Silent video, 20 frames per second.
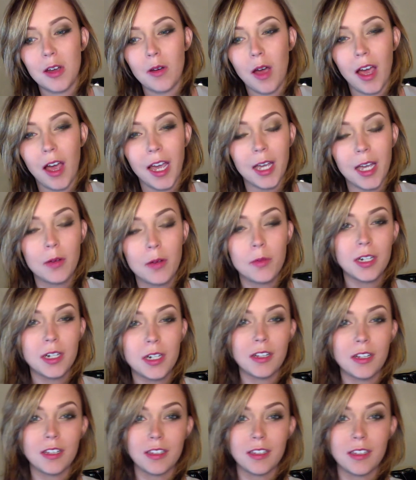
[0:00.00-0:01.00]
I
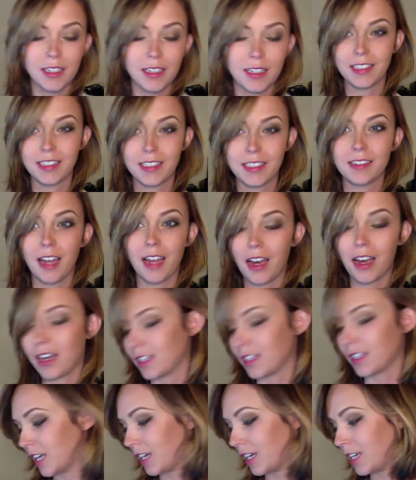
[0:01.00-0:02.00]
will
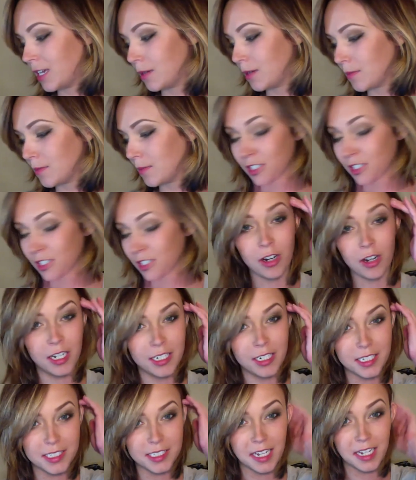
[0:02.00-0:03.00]
let him talk in a
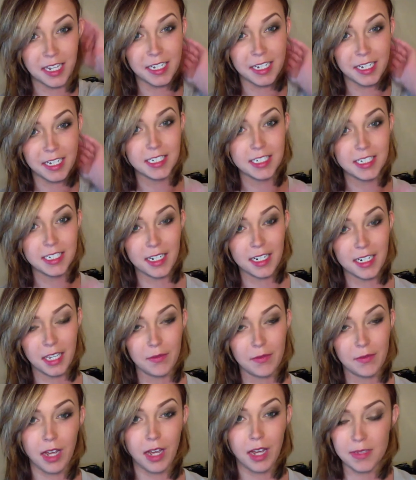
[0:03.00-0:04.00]
second to kind of give an
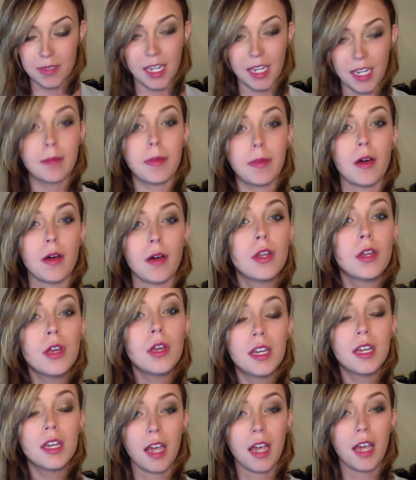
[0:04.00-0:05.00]
update about
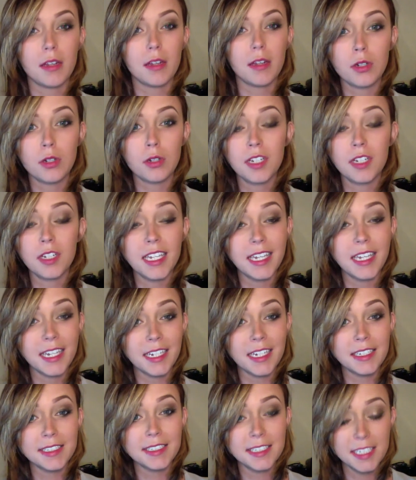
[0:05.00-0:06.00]
kind of who he
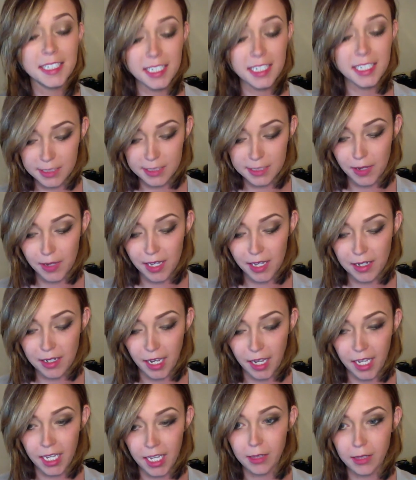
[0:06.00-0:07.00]
is. He has been
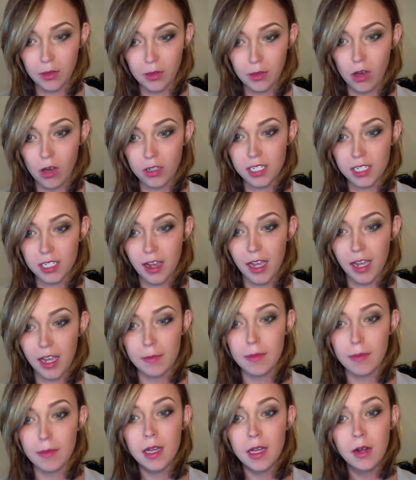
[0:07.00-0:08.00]
a
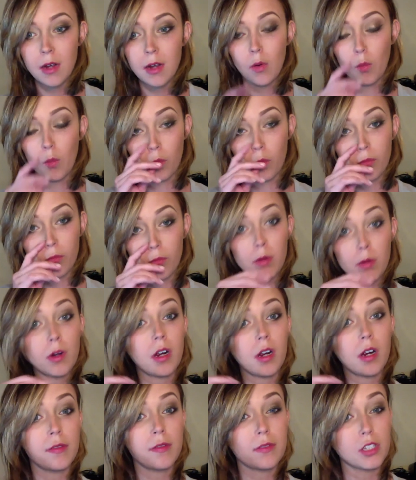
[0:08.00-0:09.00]
longtime viewer
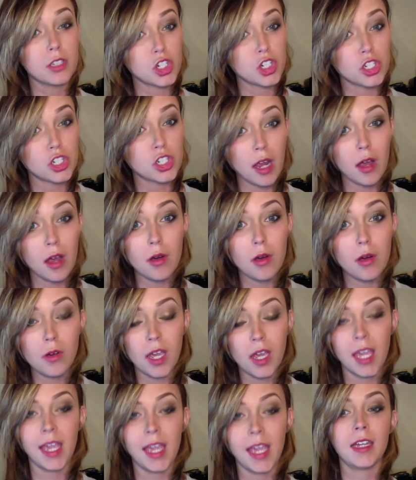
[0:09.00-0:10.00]
of the show
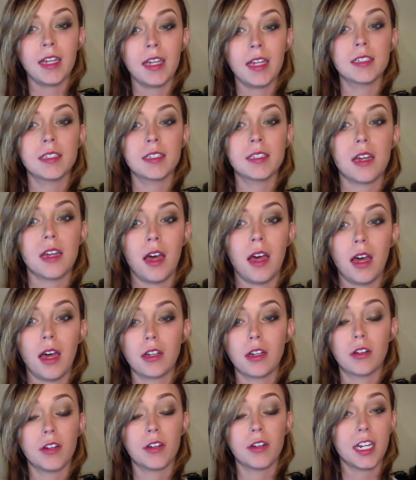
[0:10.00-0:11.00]
and
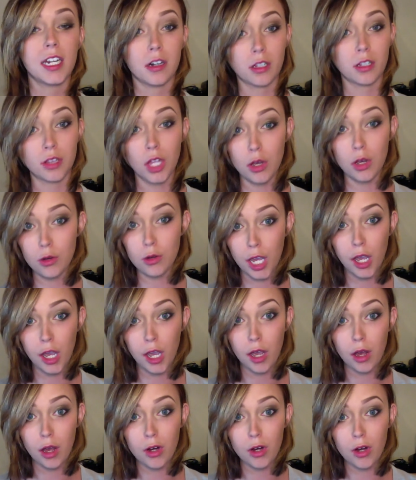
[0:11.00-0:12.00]
created our
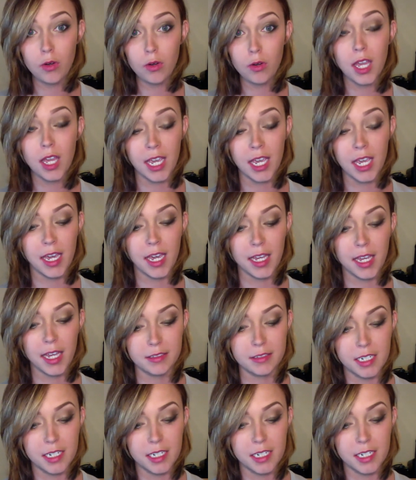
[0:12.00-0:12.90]
logo, and